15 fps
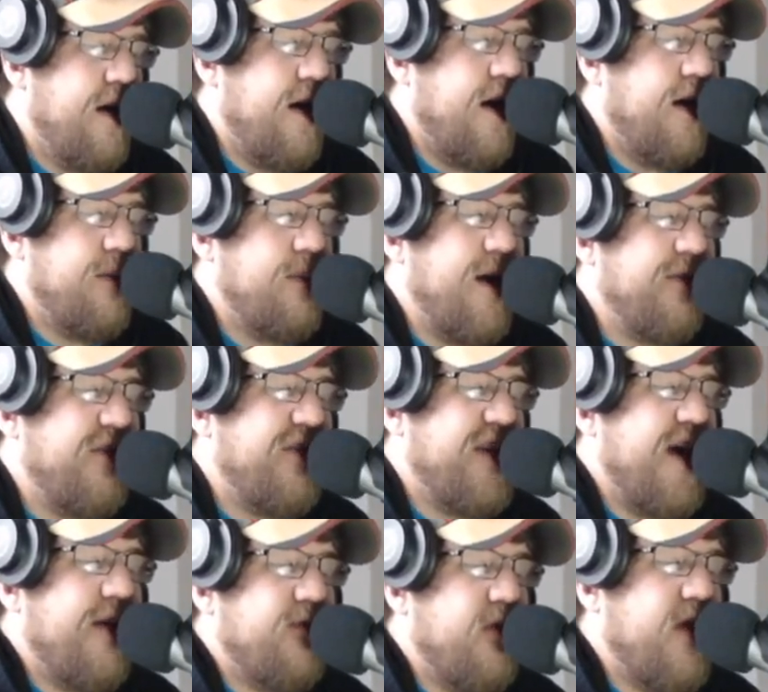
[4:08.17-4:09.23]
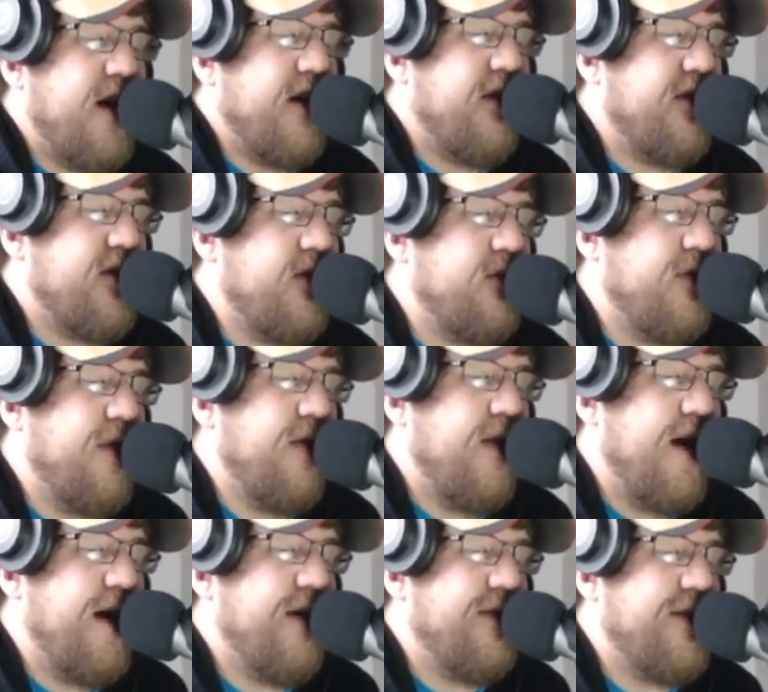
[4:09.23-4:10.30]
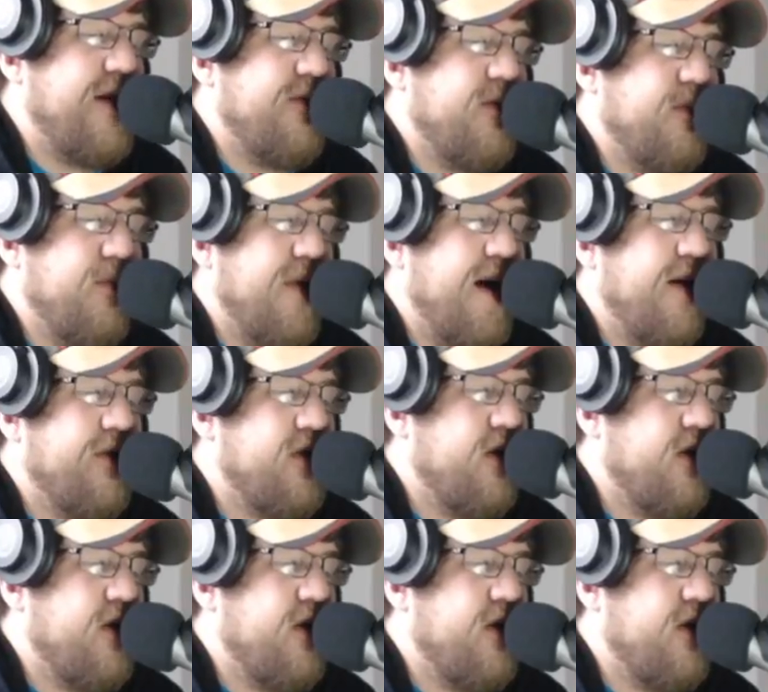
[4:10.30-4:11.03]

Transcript: Matthew Stafford not going to start for the Lions. David Blau is going to